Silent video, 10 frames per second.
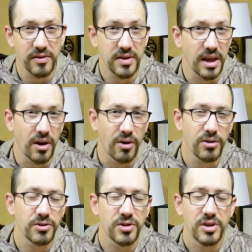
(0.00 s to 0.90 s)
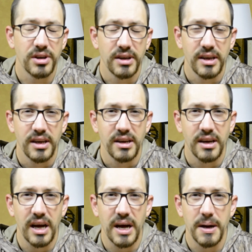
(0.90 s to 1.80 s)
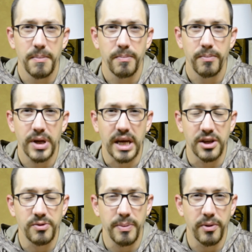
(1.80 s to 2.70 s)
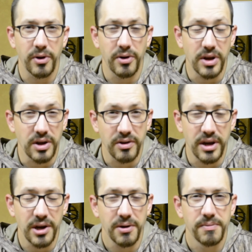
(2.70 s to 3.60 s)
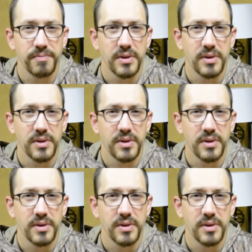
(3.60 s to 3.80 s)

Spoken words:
everything hurts because people are hurting your ego?